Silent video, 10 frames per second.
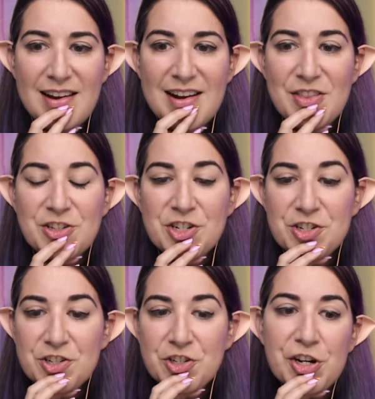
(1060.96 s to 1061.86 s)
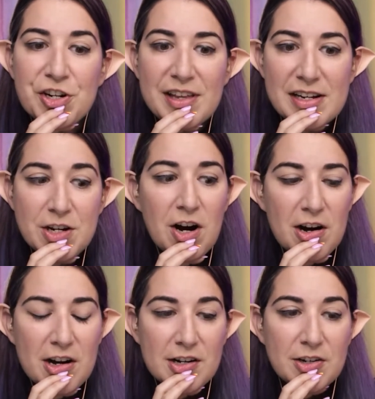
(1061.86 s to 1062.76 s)
that she just took that to
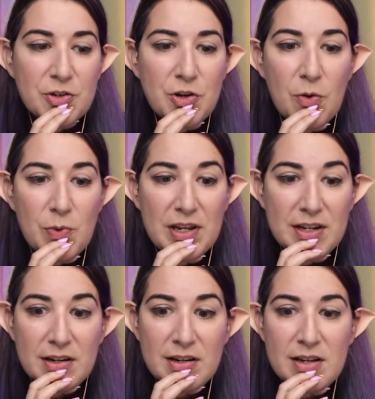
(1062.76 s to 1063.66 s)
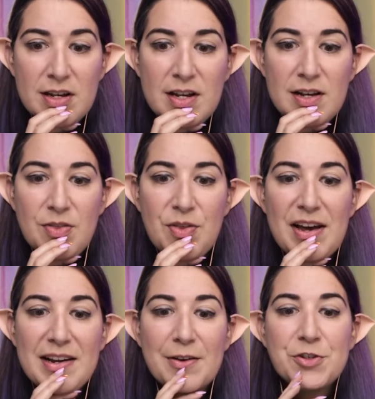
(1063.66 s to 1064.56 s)
heart, knowing
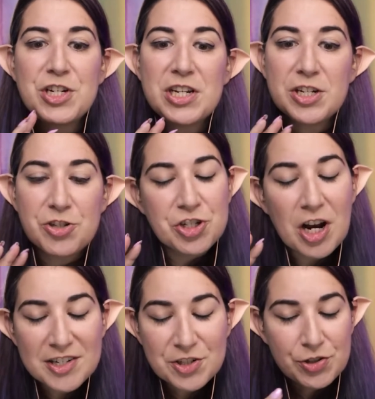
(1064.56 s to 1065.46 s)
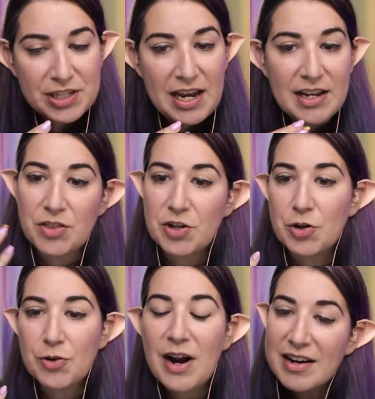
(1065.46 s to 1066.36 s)
that if she could just create the
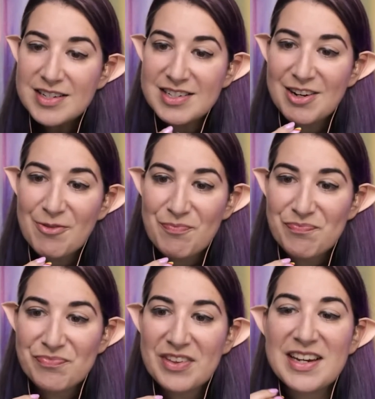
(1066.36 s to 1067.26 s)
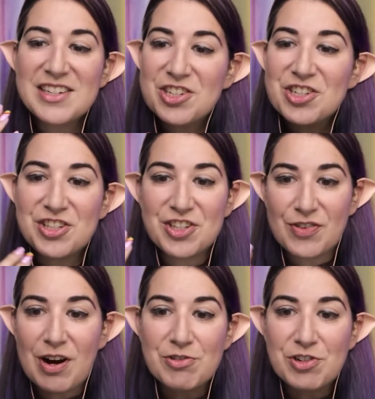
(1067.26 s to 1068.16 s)
correct conditions
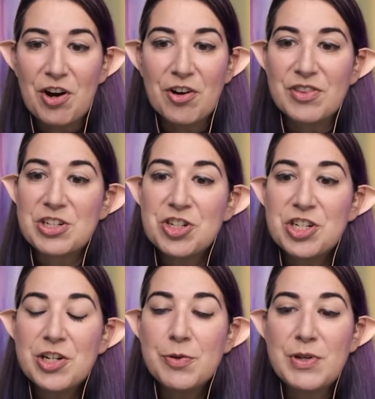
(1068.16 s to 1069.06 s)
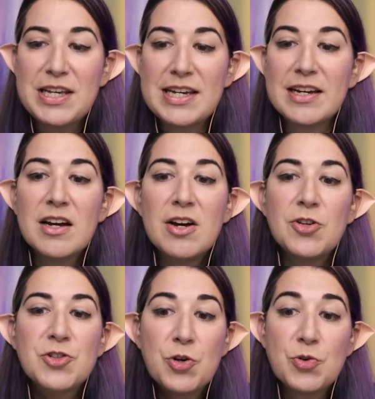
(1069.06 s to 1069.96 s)
around her, that she could be
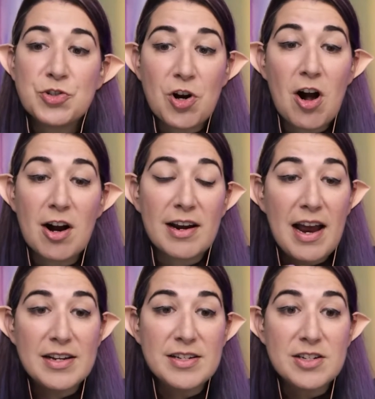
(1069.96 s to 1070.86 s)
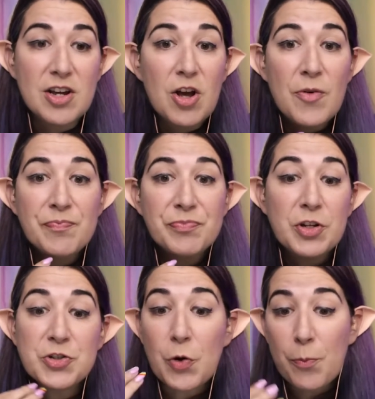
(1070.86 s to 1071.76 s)
so strong and
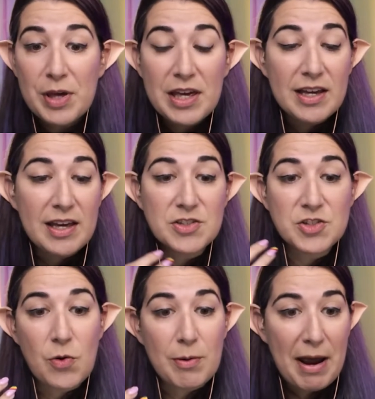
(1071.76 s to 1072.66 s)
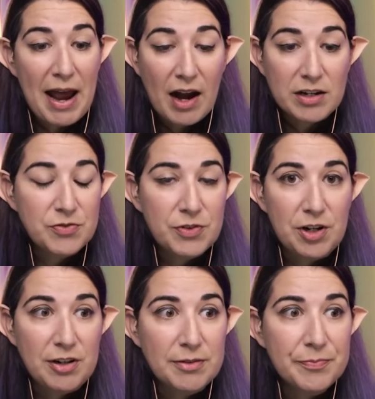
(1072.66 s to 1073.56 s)
so big and so
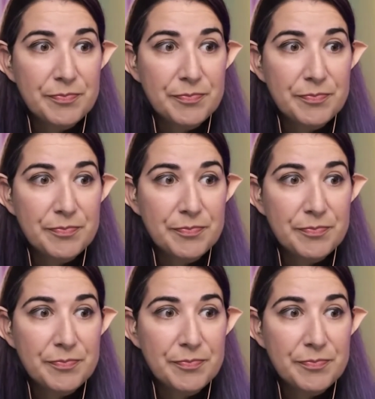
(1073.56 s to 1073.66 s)
impactful.